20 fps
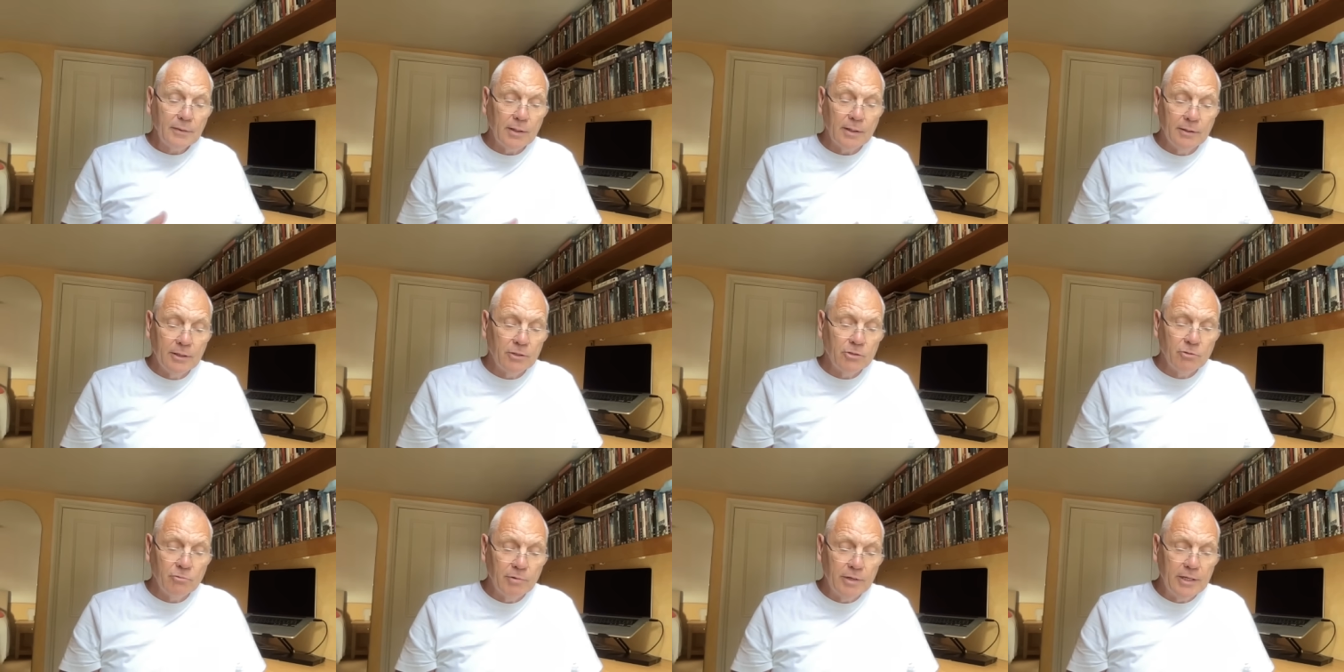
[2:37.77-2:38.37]

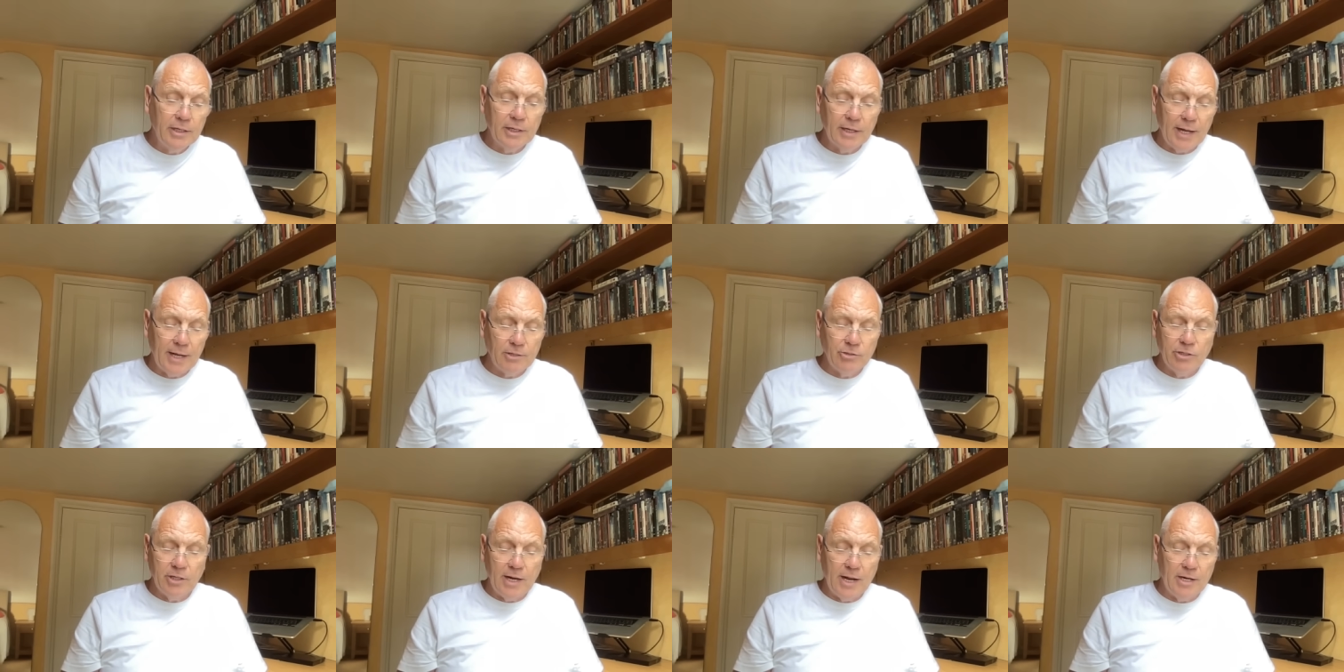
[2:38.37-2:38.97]
there's a
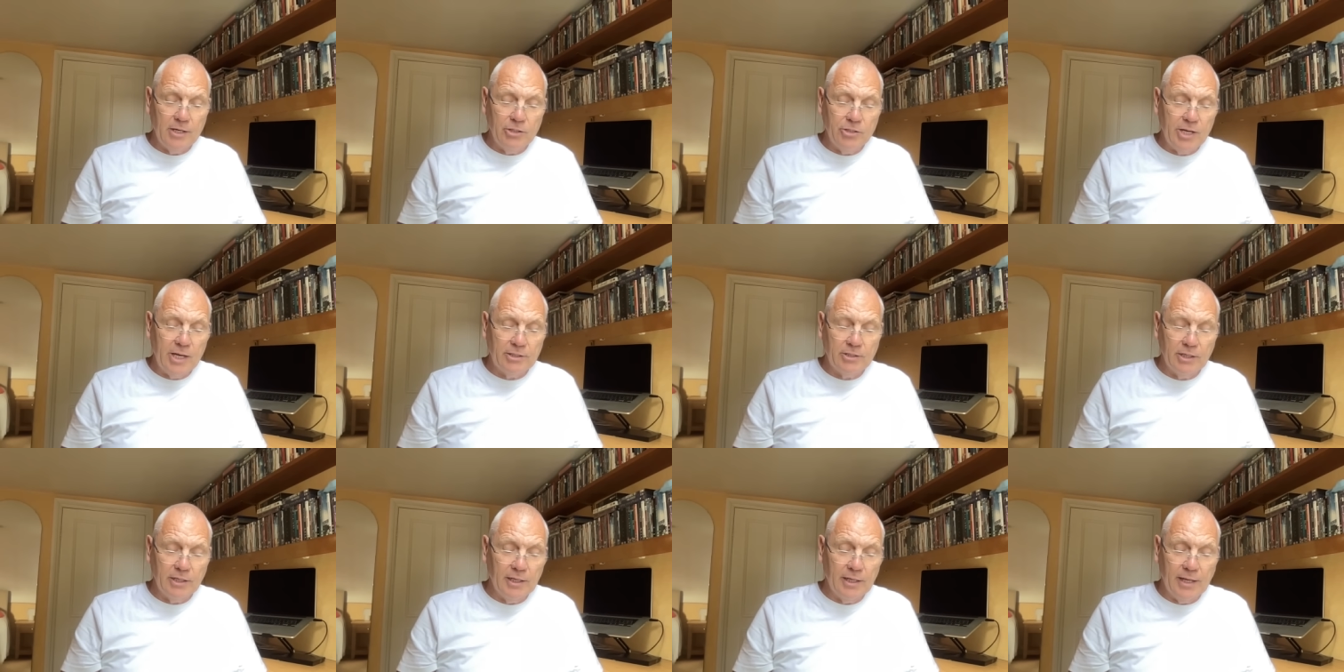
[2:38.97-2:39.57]
reconnection
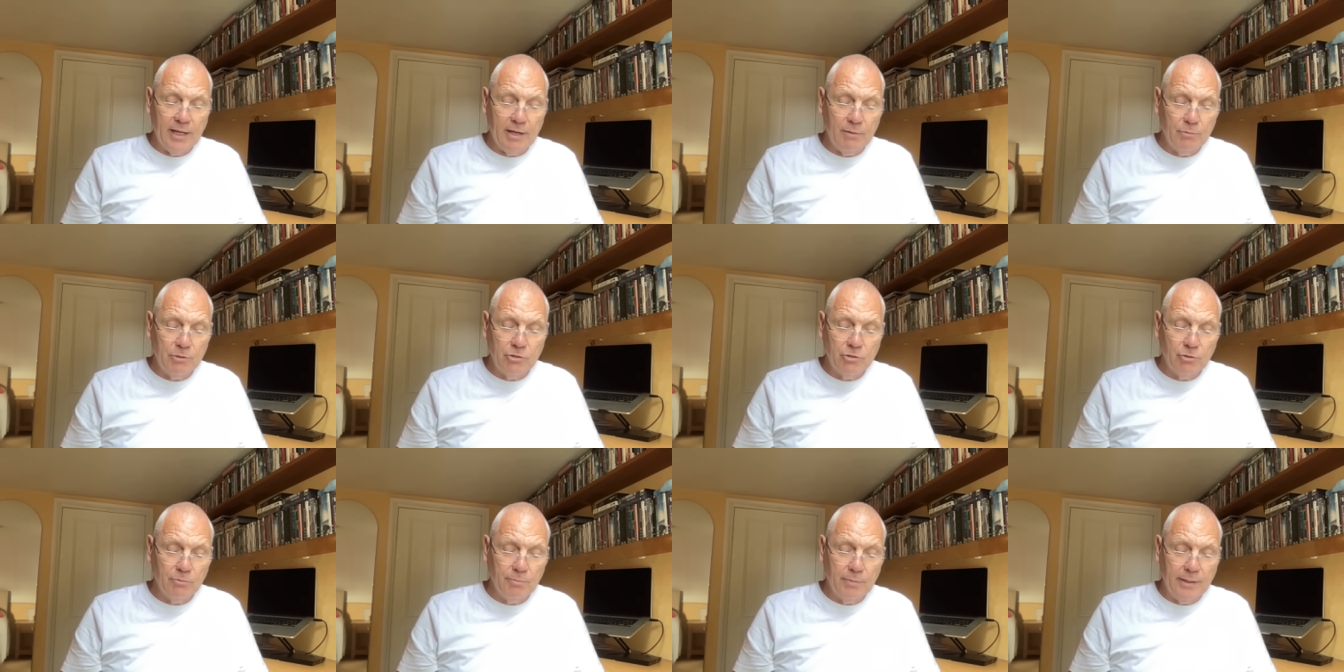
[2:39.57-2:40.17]
energetically here with
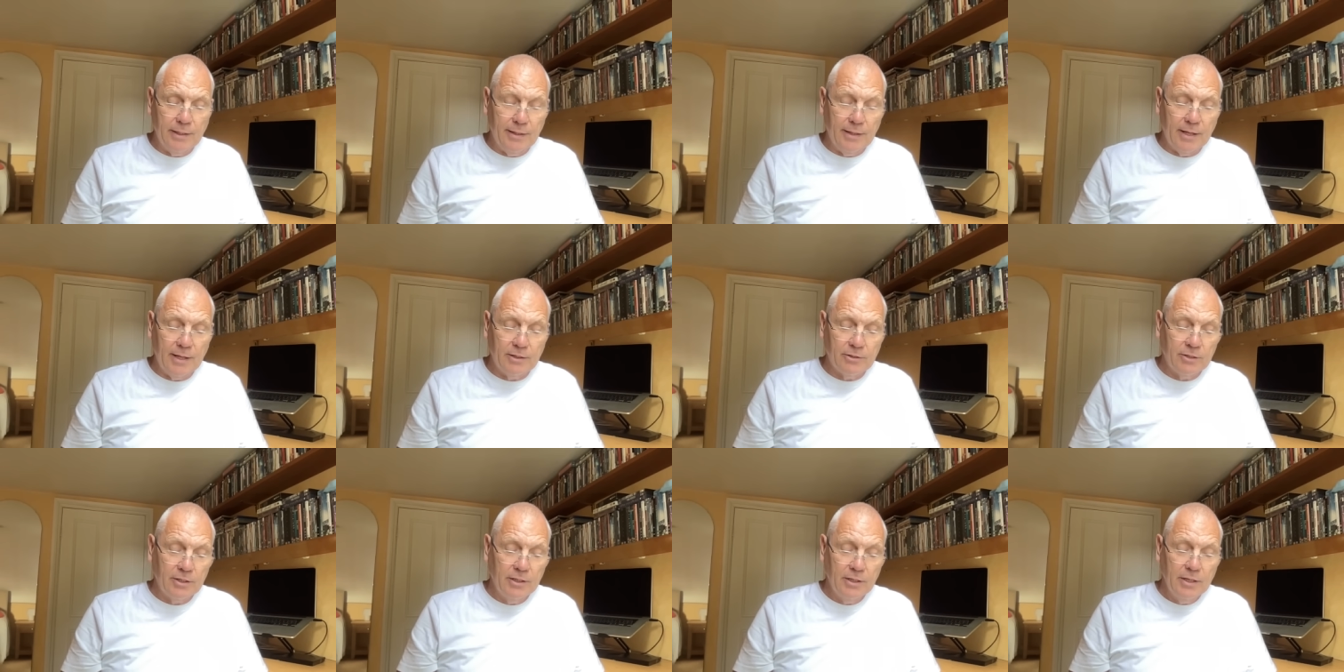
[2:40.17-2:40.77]
somebody
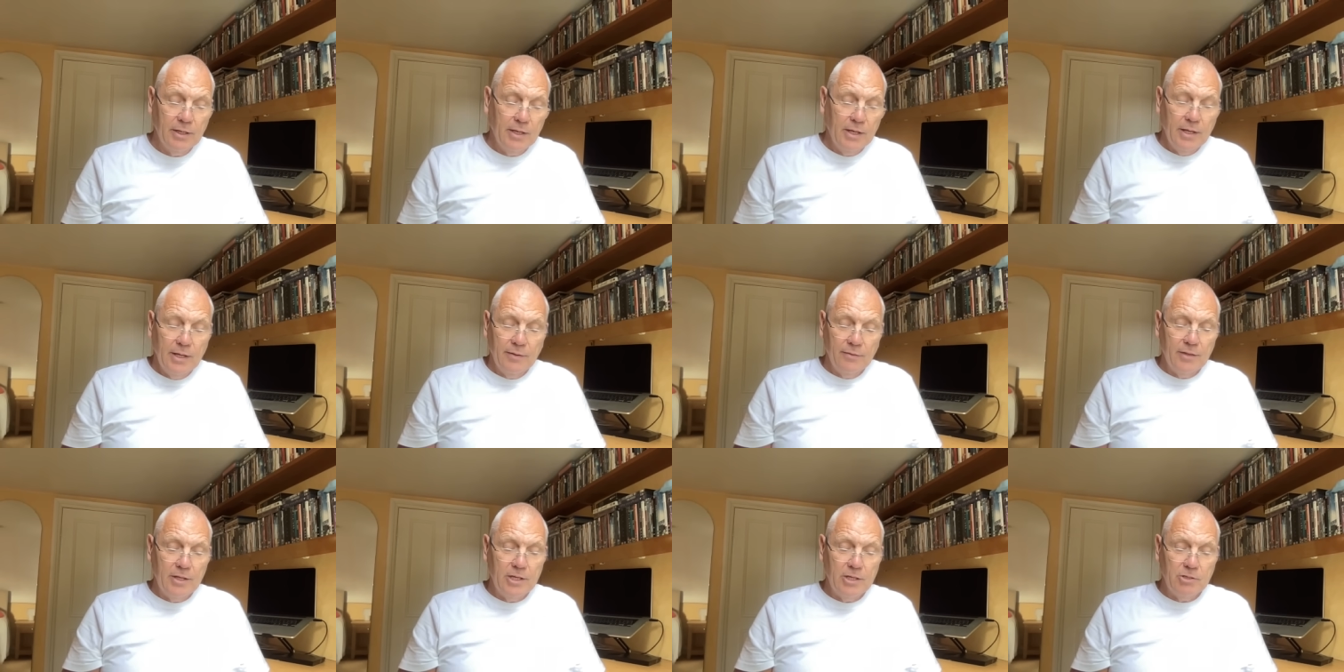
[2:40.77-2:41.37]
that
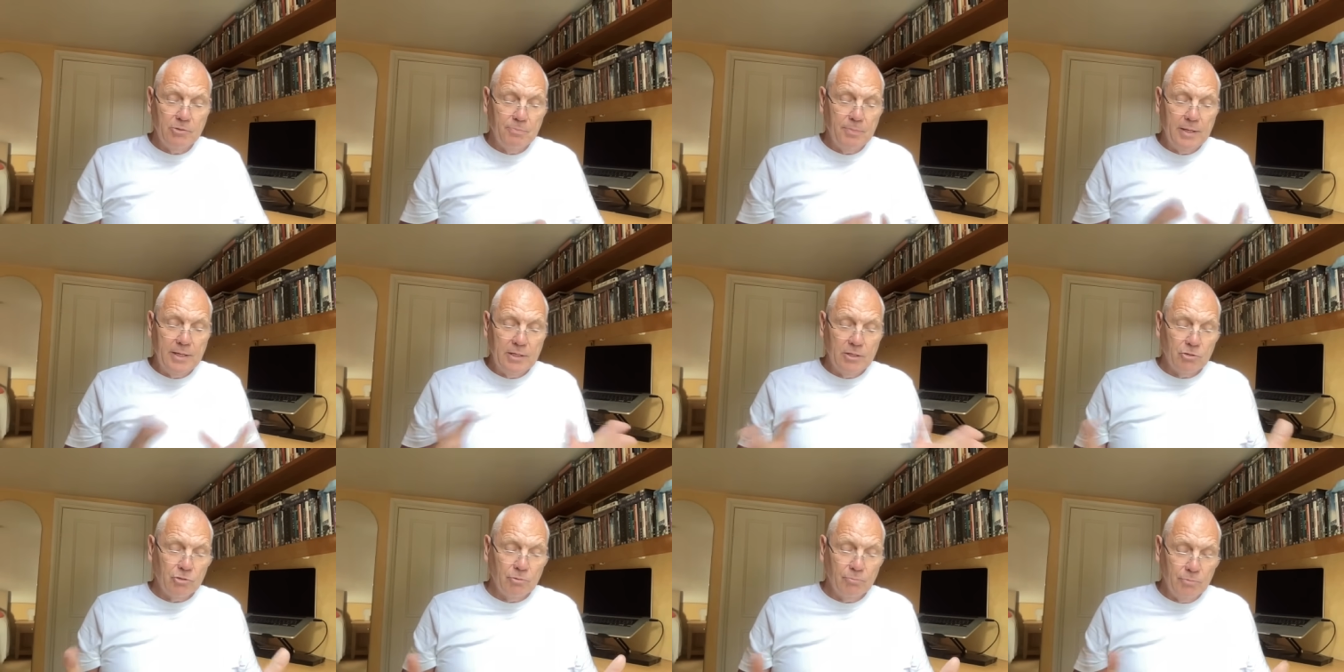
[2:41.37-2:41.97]
there's
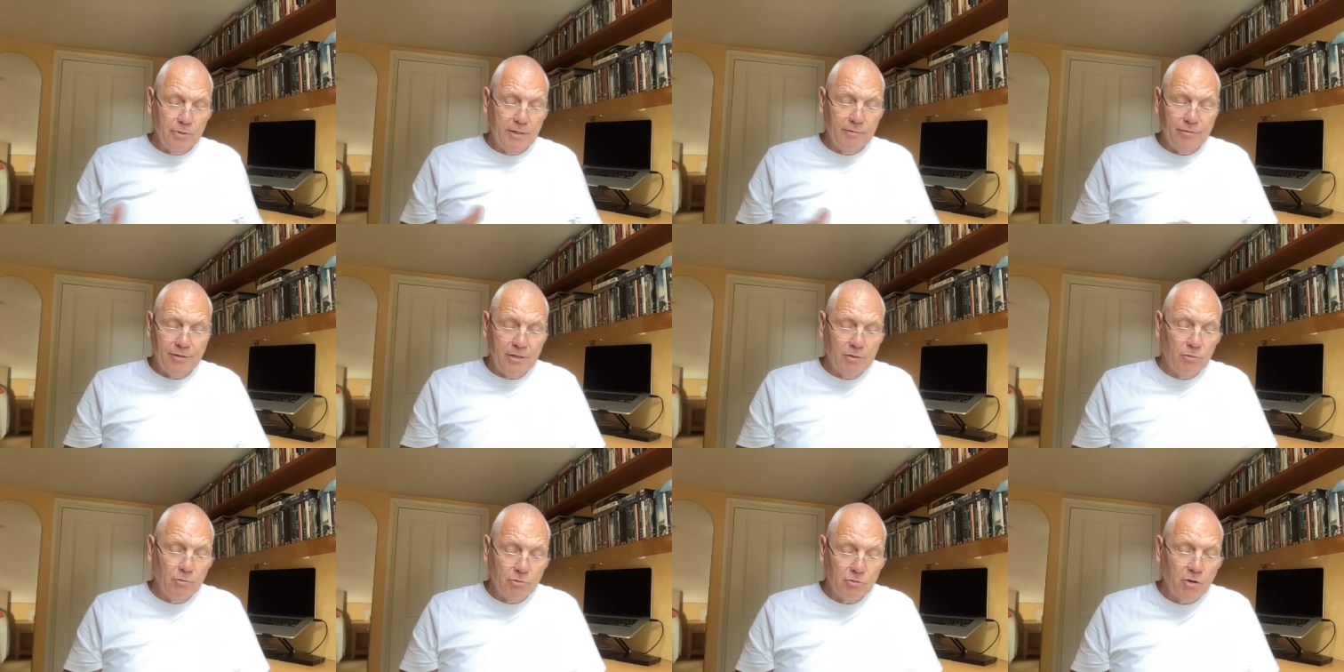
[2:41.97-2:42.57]
been some
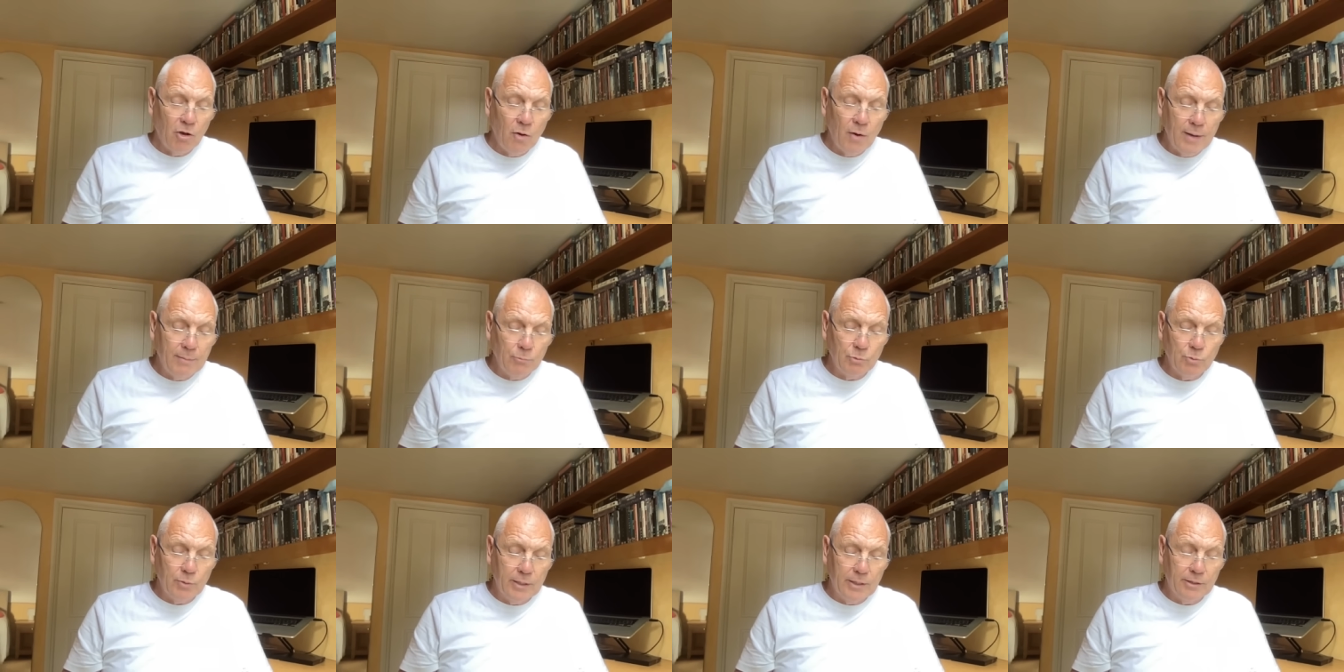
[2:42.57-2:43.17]
difficult
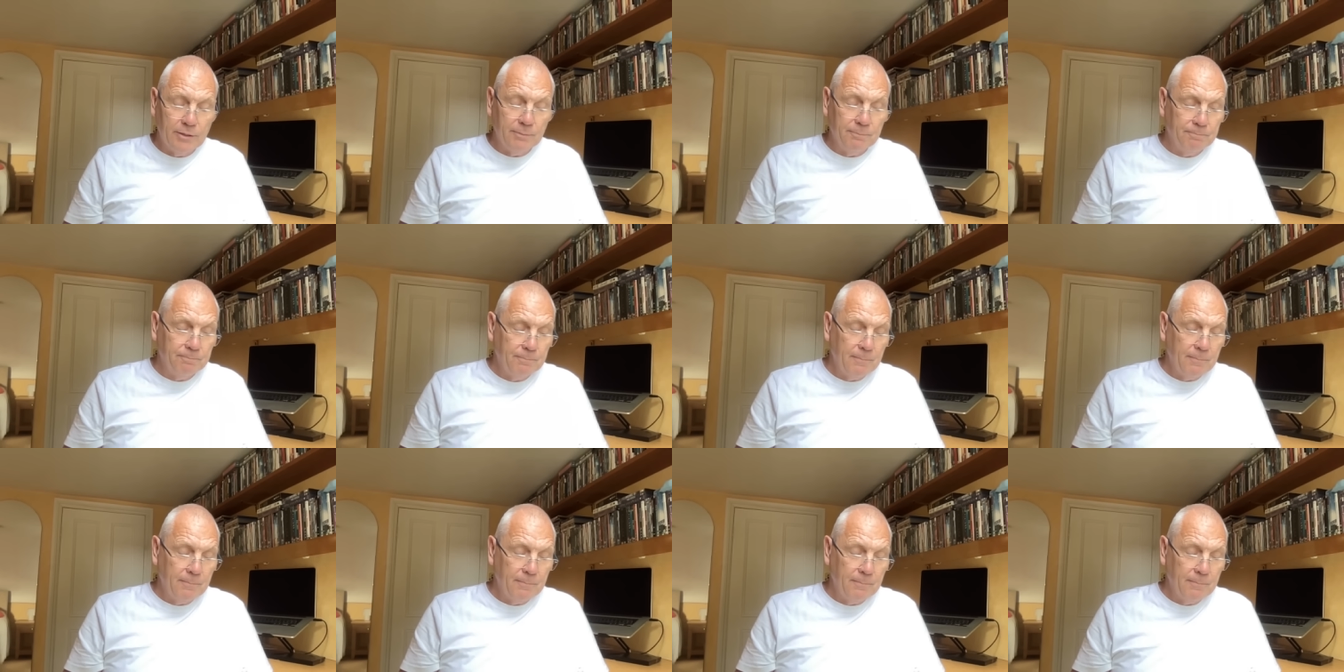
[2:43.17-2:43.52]
times with.